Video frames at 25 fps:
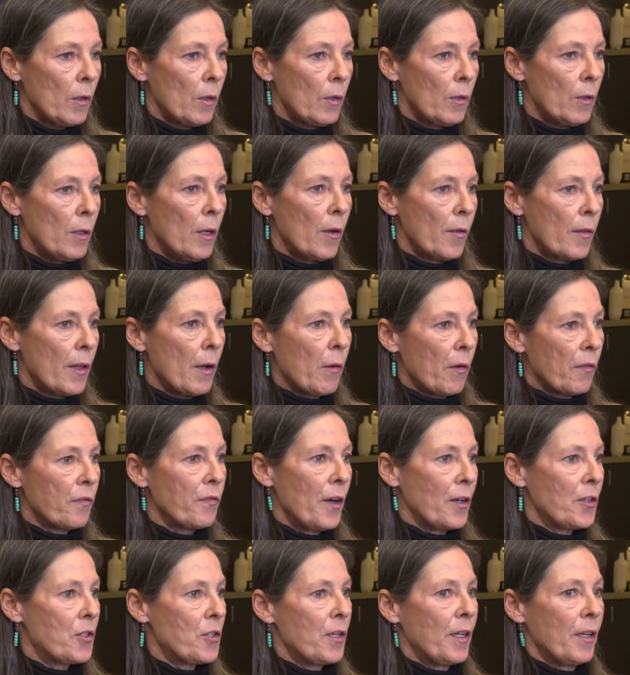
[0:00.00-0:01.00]
you know, they were
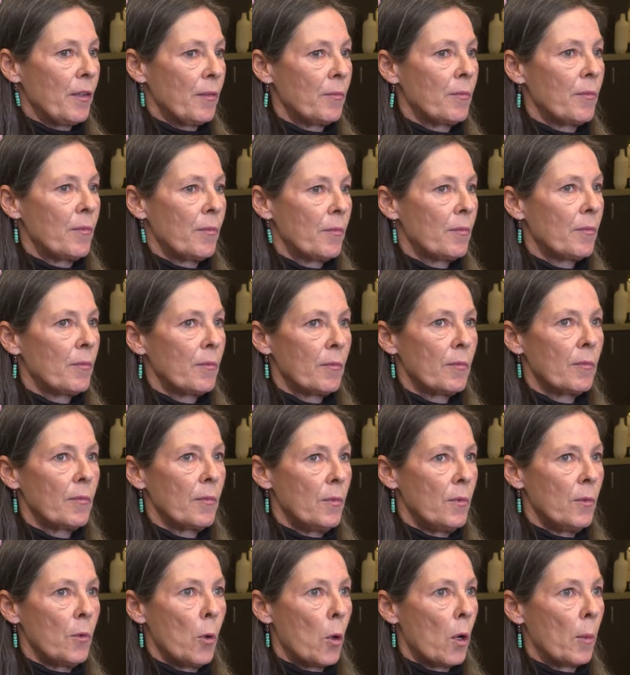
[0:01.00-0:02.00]
functioning
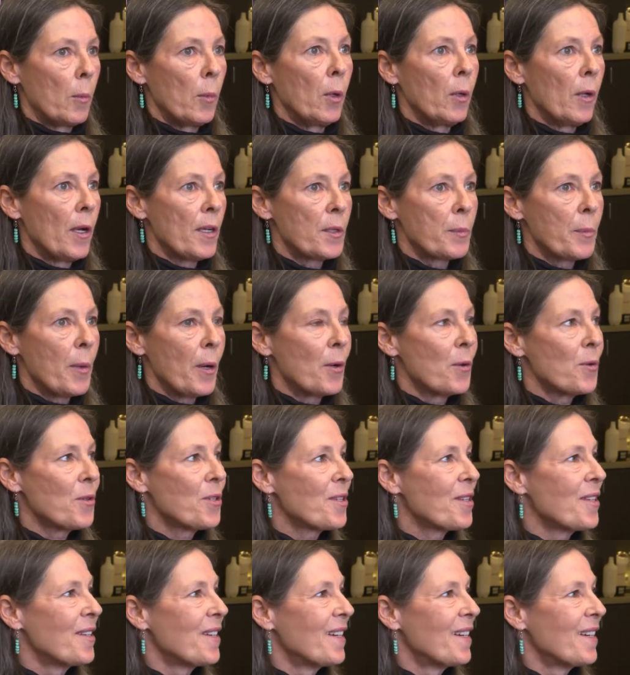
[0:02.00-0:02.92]
normal, I suppose.